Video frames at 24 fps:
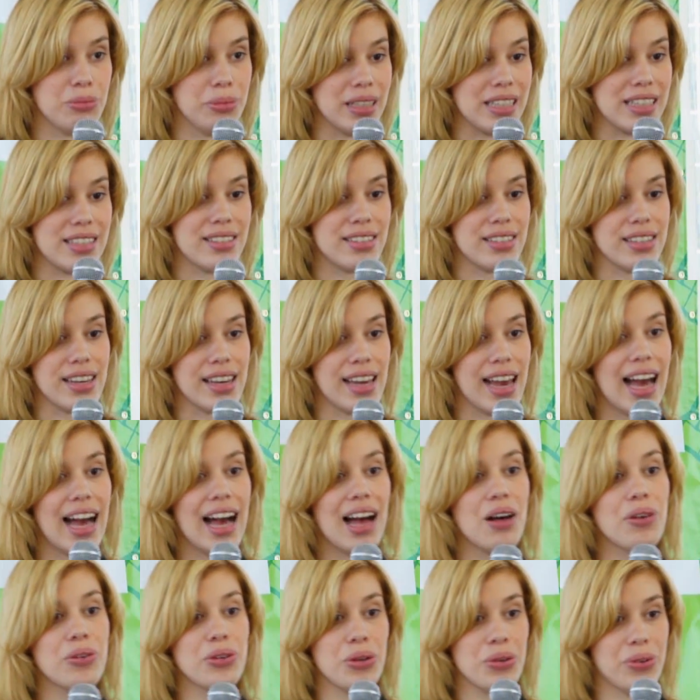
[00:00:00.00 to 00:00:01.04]
me to see
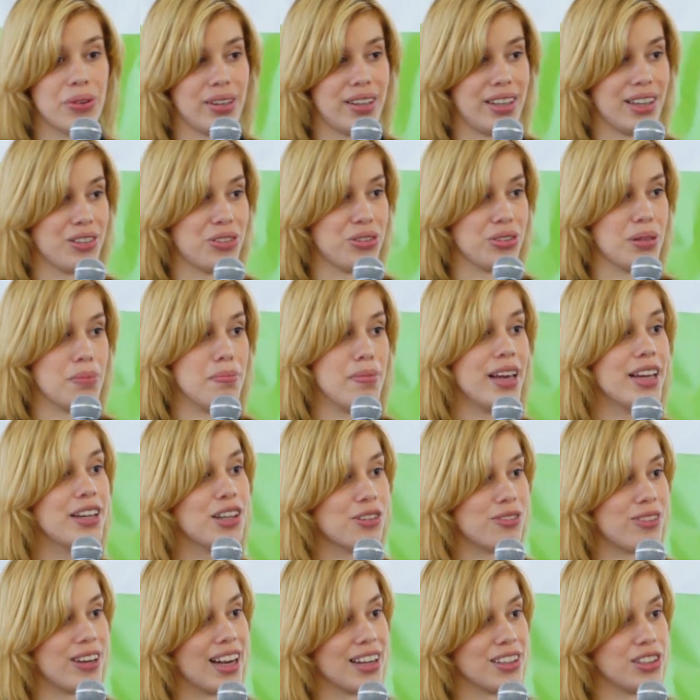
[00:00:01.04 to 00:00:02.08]
how you can actually
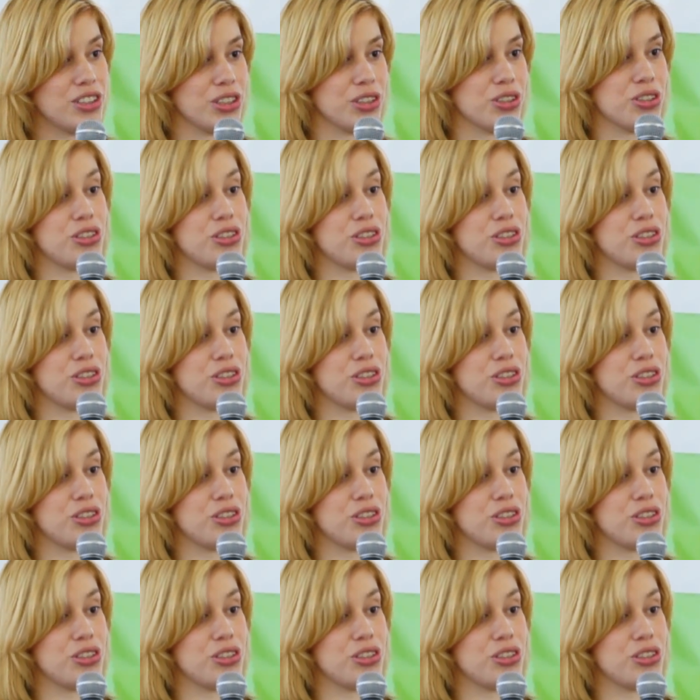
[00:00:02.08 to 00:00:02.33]
manufacture